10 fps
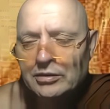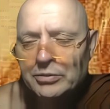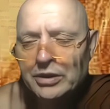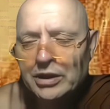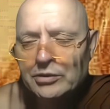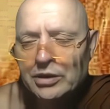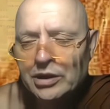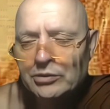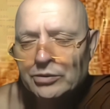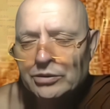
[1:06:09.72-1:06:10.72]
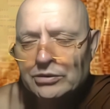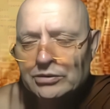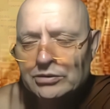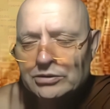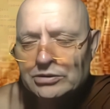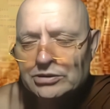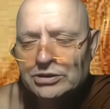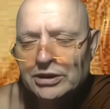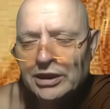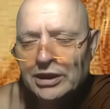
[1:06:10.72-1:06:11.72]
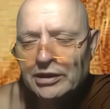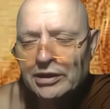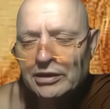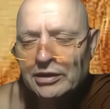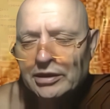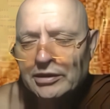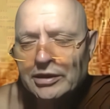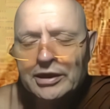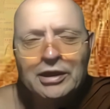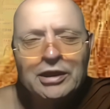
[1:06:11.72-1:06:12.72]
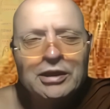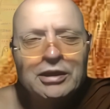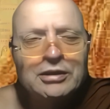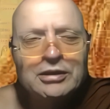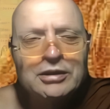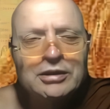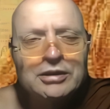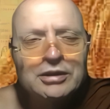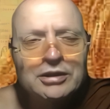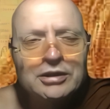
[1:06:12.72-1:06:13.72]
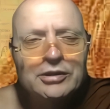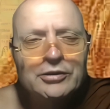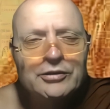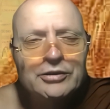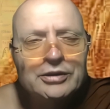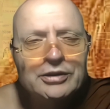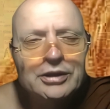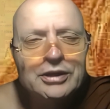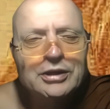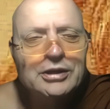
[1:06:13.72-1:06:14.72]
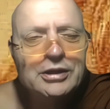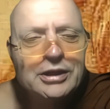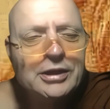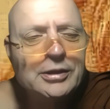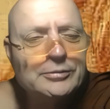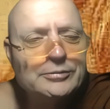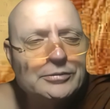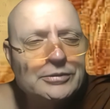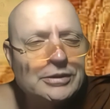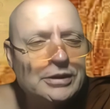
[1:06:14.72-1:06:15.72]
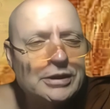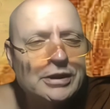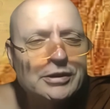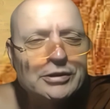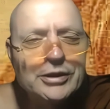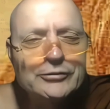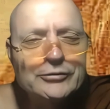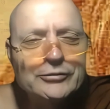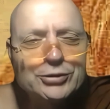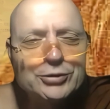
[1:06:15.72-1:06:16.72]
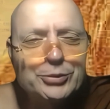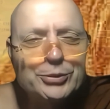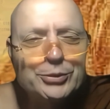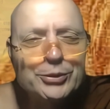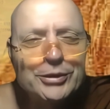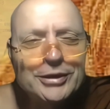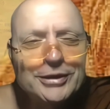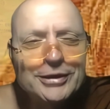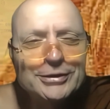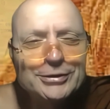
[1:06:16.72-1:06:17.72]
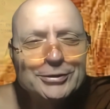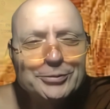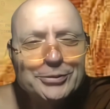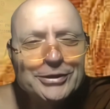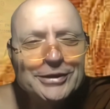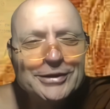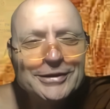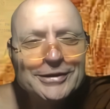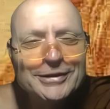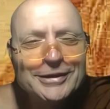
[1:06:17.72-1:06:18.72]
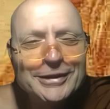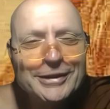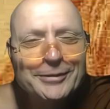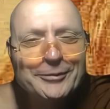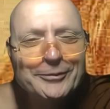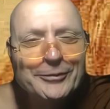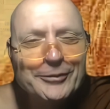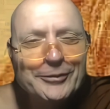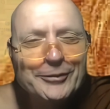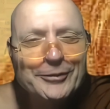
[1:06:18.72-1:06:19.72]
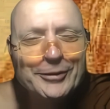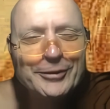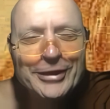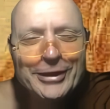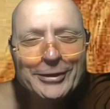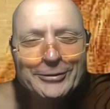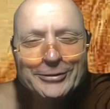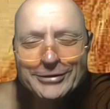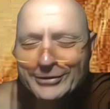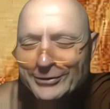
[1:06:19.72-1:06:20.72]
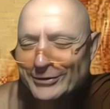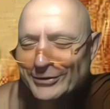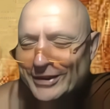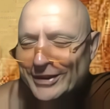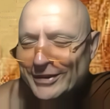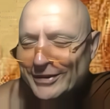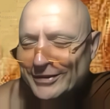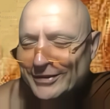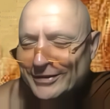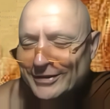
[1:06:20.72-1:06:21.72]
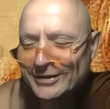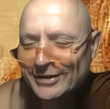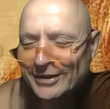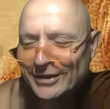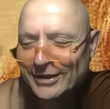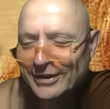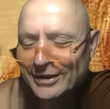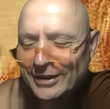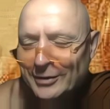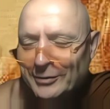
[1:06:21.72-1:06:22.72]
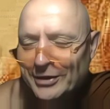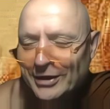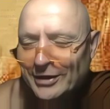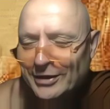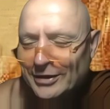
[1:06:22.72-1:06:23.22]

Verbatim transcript: but I, I wouldn't say that, that they are, you know, um, the devil's spawn and that they should be um, thrown out altogether. I mean, I,